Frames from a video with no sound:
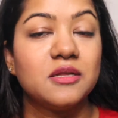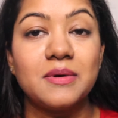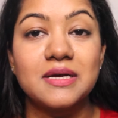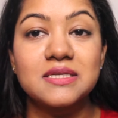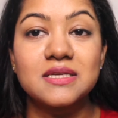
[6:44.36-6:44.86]

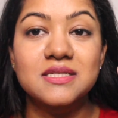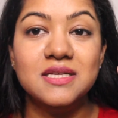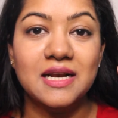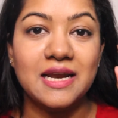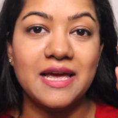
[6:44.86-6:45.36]
mask is
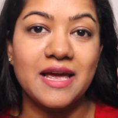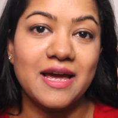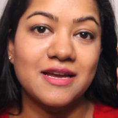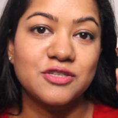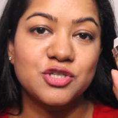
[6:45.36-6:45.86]
clay
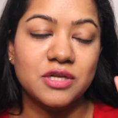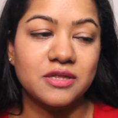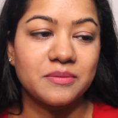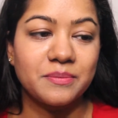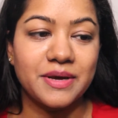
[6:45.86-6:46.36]
and
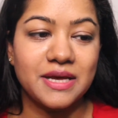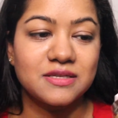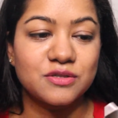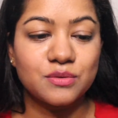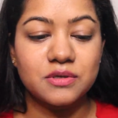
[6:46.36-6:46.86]
chandan
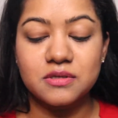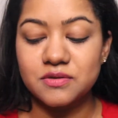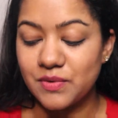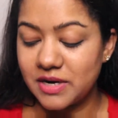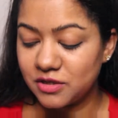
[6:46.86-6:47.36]
based, so it
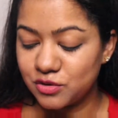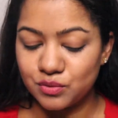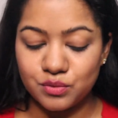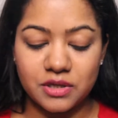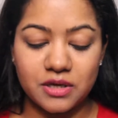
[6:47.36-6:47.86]
is very
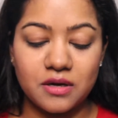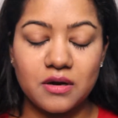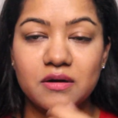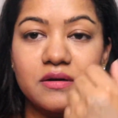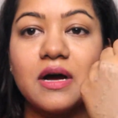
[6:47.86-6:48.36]
soothing.
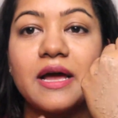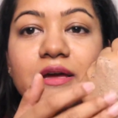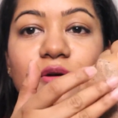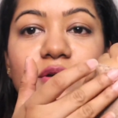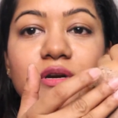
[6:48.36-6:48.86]
I
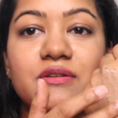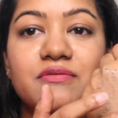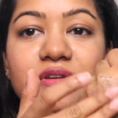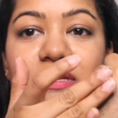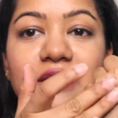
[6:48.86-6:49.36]
can already
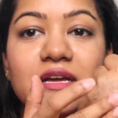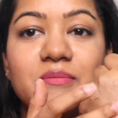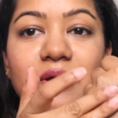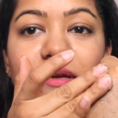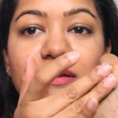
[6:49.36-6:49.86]
feel
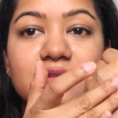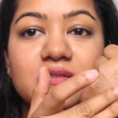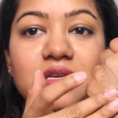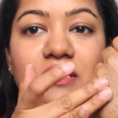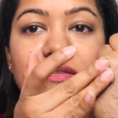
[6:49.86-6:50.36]
that my
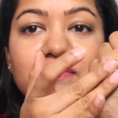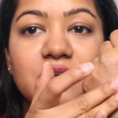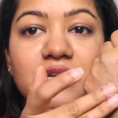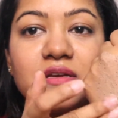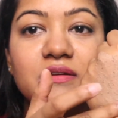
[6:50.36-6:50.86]
skin is
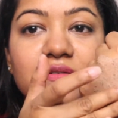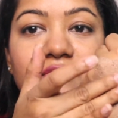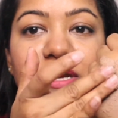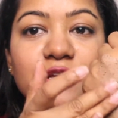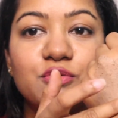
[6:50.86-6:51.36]
feeling
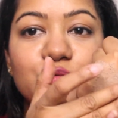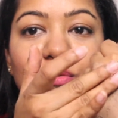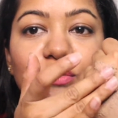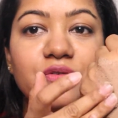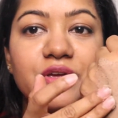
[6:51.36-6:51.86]
very
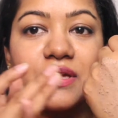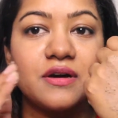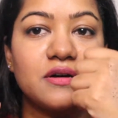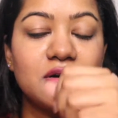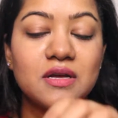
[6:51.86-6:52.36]
cool over here.